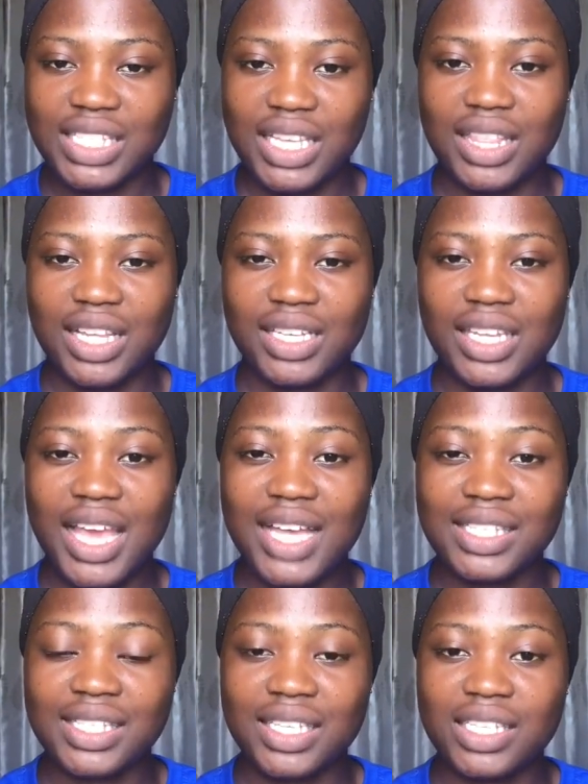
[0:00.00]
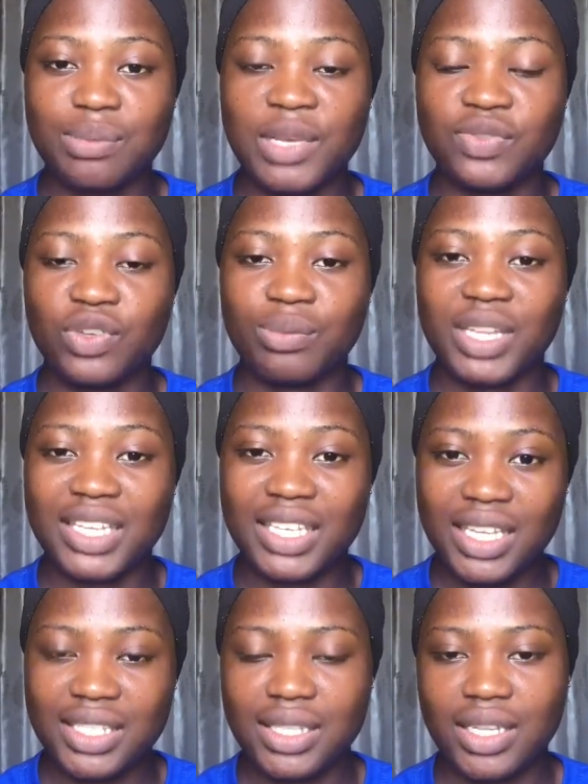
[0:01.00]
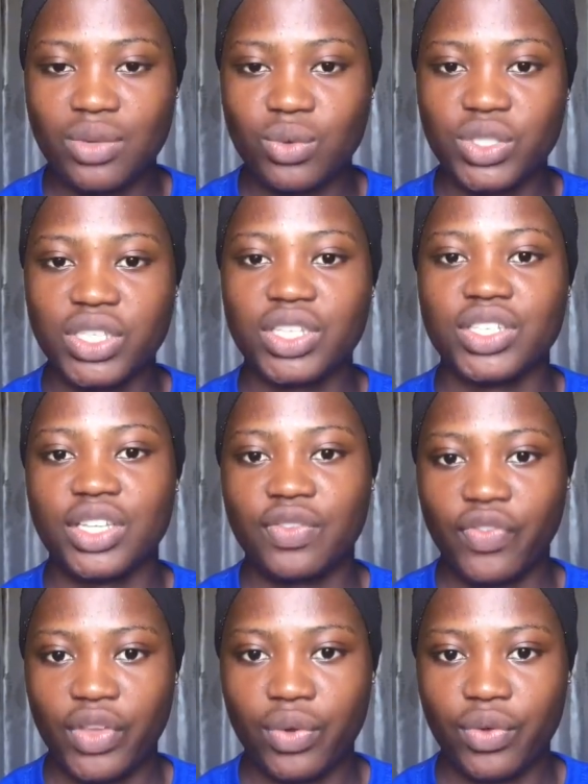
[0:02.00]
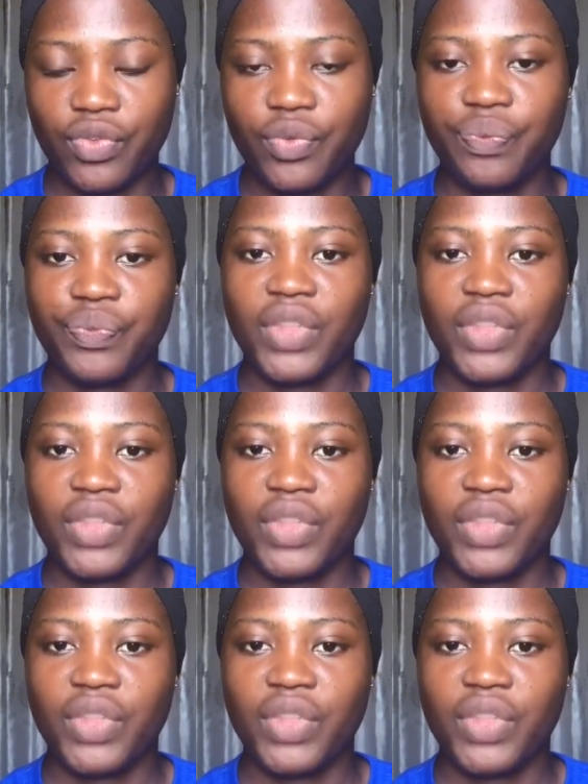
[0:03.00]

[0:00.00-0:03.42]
said that they had 6 months from the date the negotiation fell off.